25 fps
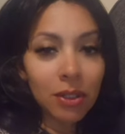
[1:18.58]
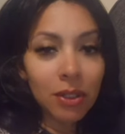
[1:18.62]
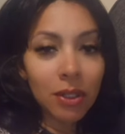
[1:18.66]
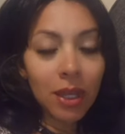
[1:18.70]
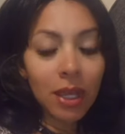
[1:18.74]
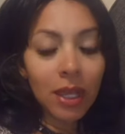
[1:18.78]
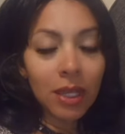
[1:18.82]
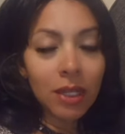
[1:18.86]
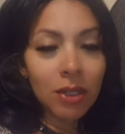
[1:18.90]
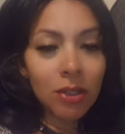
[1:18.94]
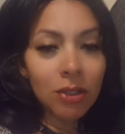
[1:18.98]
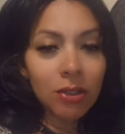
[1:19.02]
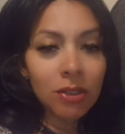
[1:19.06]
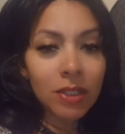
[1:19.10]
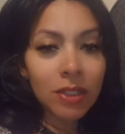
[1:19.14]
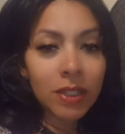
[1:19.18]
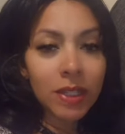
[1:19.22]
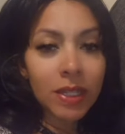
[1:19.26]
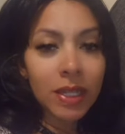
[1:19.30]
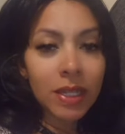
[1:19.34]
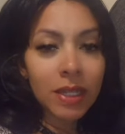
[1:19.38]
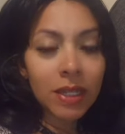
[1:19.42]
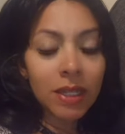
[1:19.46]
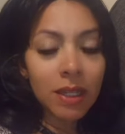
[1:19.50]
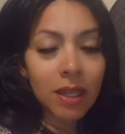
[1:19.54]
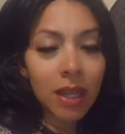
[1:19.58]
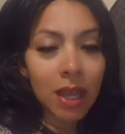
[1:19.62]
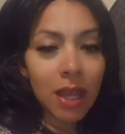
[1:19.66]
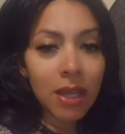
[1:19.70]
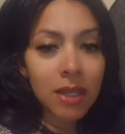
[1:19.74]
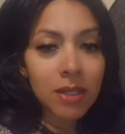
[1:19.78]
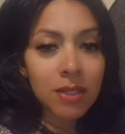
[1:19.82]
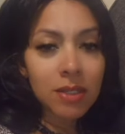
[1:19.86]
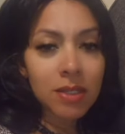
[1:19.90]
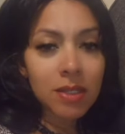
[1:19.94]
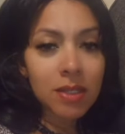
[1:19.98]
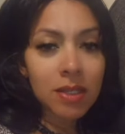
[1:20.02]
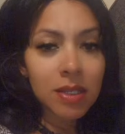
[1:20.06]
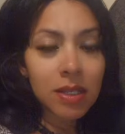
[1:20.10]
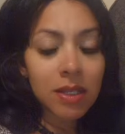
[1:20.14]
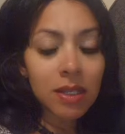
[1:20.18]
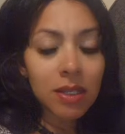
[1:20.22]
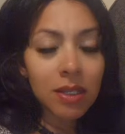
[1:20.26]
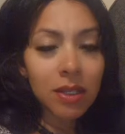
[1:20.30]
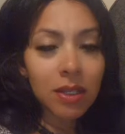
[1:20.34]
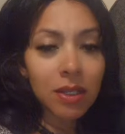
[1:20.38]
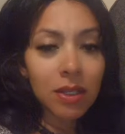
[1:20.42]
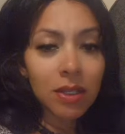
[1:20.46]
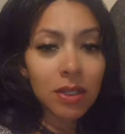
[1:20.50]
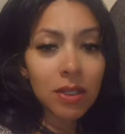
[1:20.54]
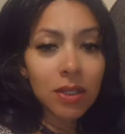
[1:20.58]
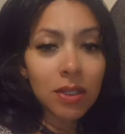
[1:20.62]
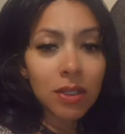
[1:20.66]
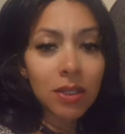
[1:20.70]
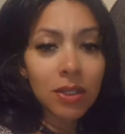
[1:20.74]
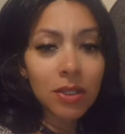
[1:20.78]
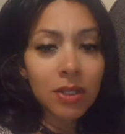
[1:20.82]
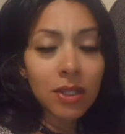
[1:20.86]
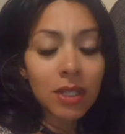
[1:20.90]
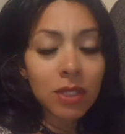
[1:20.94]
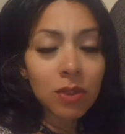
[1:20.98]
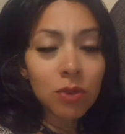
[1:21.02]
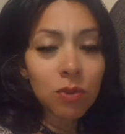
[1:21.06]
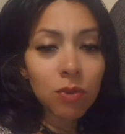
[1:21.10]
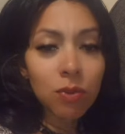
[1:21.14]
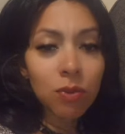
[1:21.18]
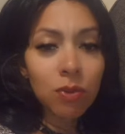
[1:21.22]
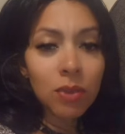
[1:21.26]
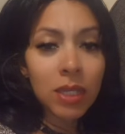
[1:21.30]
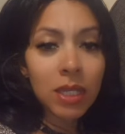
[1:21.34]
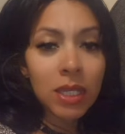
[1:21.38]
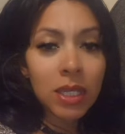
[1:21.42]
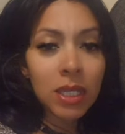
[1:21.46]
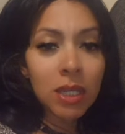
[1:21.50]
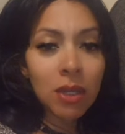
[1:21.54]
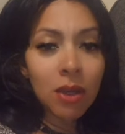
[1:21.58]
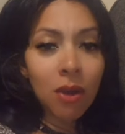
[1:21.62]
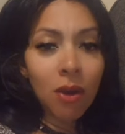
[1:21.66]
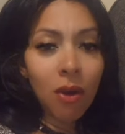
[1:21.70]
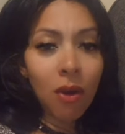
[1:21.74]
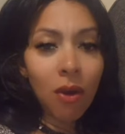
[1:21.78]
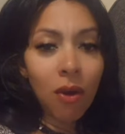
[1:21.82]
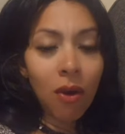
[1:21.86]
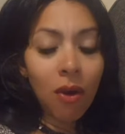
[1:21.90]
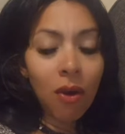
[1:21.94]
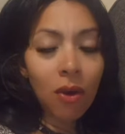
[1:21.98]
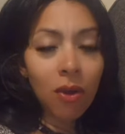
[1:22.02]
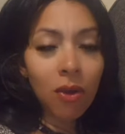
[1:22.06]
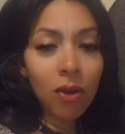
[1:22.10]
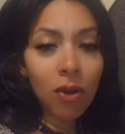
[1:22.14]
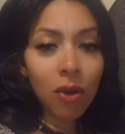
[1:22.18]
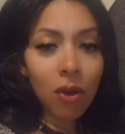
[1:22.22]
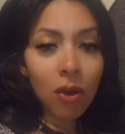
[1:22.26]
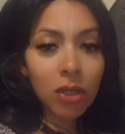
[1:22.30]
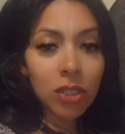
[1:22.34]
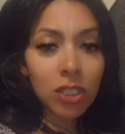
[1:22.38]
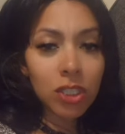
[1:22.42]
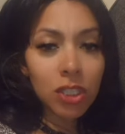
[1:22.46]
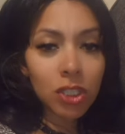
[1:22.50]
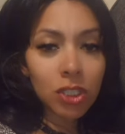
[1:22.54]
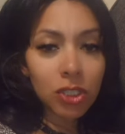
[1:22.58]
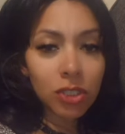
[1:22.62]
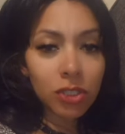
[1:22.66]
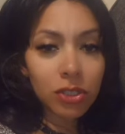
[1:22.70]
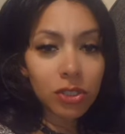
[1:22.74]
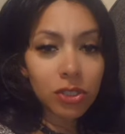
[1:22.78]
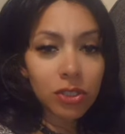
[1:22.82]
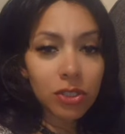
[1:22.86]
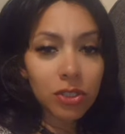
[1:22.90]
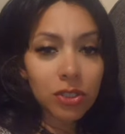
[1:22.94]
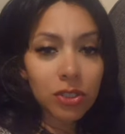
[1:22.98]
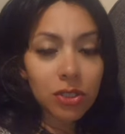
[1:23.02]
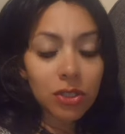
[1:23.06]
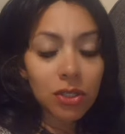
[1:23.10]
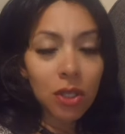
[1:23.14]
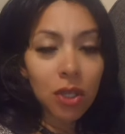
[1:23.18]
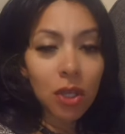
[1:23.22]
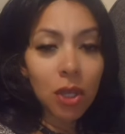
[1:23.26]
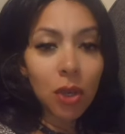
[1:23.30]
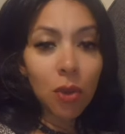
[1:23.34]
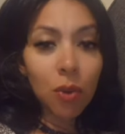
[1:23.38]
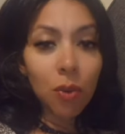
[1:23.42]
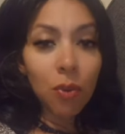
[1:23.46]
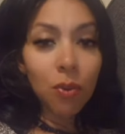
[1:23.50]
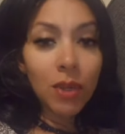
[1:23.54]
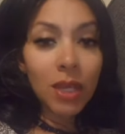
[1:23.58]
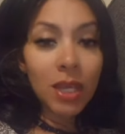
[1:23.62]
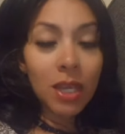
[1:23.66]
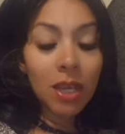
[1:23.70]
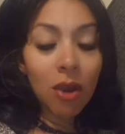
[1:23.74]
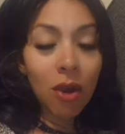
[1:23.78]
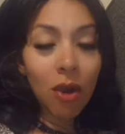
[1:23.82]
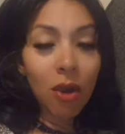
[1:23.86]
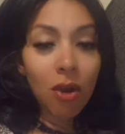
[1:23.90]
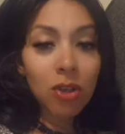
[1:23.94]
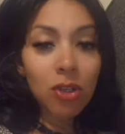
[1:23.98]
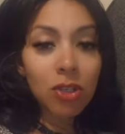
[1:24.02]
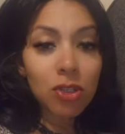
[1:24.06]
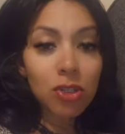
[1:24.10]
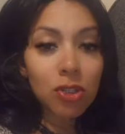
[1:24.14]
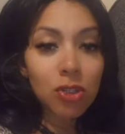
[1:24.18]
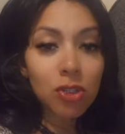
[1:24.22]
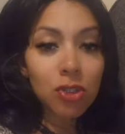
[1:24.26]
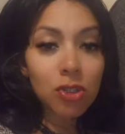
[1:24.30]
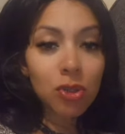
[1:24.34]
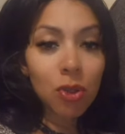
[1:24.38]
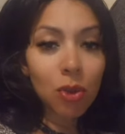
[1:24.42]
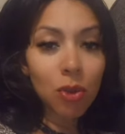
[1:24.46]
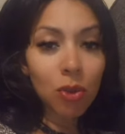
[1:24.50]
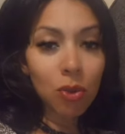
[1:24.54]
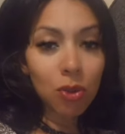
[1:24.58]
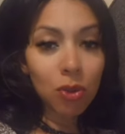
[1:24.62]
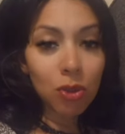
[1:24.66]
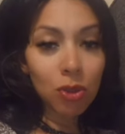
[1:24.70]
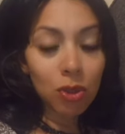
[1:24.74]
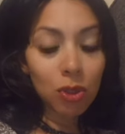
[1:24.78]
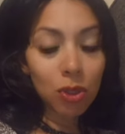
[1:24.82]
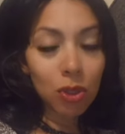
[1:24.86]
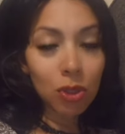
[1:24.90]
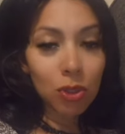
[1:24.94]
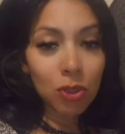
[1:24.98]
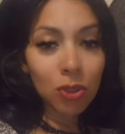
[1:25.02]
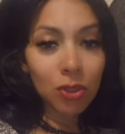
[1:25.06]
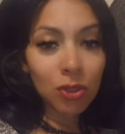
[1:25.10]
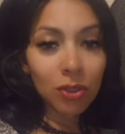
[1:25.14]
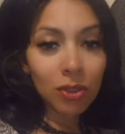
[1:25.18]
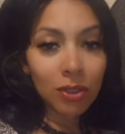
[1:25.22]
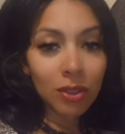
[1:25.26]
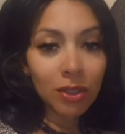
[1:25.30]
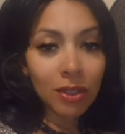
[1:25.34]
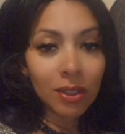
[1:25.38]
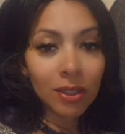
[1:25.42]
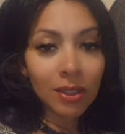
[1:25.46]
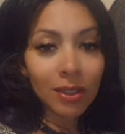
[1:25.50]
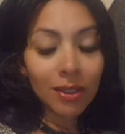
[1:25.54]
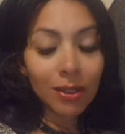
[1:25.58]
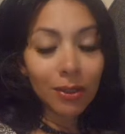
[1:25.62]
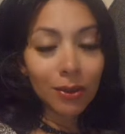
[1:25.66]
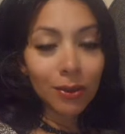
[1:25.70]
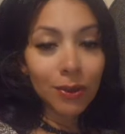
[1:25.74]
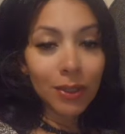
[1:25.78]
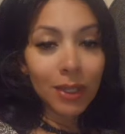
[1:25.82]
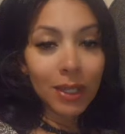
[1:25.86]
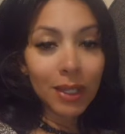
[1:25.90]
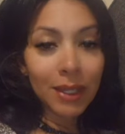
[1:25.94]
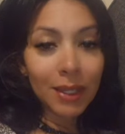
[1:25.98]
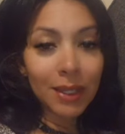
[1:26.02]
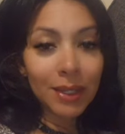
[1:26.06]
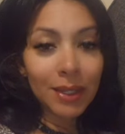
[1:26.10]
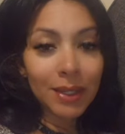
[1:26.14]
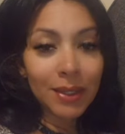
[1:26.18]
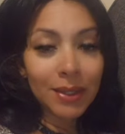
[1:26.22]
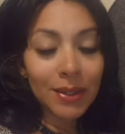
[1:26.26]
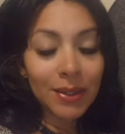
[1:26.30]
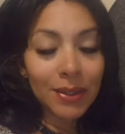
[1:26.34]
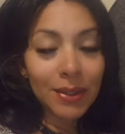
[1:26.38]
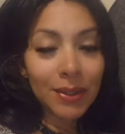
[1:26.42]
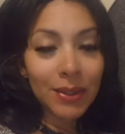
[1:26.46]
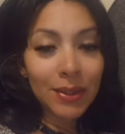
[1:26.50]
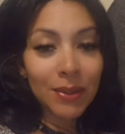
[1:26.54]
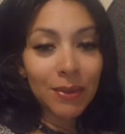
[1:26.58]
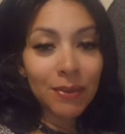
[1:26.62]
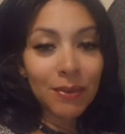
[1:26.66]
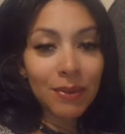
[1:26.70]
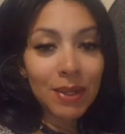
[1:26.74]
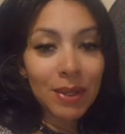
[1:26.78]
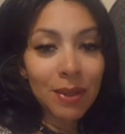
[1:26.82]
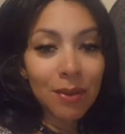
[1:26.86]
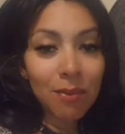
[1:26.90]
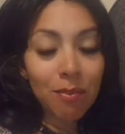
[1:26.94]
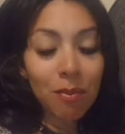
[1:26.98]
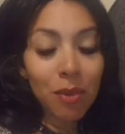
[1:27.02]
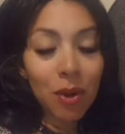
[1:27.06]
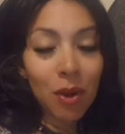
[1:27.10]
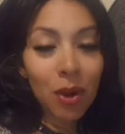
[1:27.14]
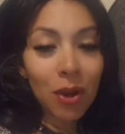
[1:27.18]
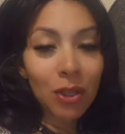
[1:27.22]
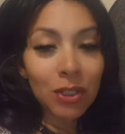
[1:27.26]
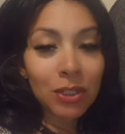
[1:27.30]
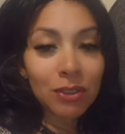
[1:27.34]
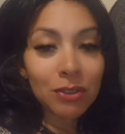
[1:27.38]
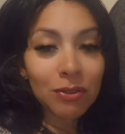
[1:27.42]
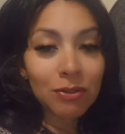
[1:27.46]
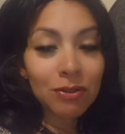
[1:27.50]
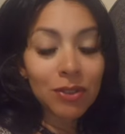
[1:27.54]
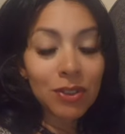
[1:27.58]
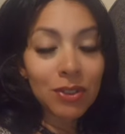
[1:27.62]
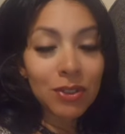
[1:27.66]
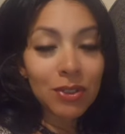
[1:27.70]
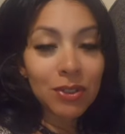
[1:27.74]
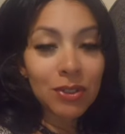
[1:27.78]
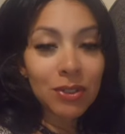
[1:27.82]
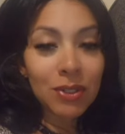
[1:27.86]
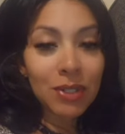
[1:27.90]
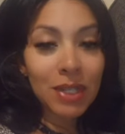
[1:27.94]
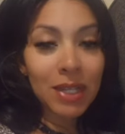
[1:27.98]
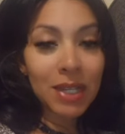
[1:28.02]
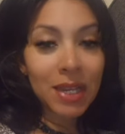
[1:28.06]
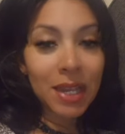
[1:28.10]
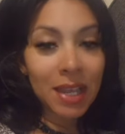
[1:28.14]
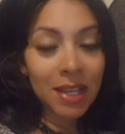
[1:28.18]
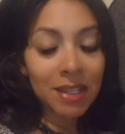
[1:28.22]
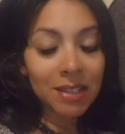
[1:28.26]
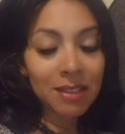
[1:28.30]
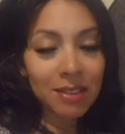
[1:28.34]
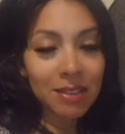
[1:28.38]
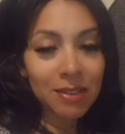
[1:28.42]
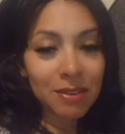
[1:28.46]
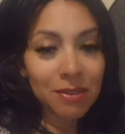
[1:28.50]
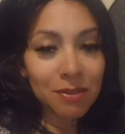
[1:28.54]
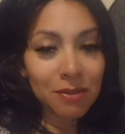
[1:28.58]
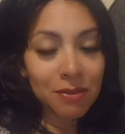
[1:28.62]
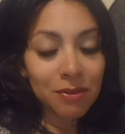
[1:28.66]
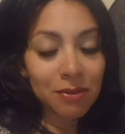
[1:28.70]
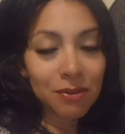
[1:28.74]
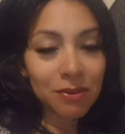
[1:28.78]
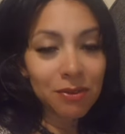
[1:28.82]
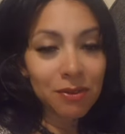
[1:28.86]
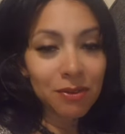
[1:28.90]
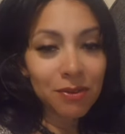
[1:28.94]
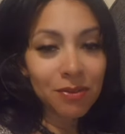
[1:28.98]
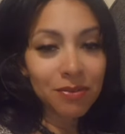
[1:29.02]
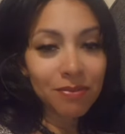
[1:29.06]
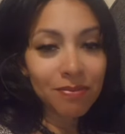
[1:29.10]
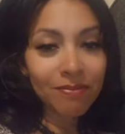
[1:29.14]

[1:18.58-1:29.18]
and not realizing that we are conscious, we are soul, okay? We are part of the collective.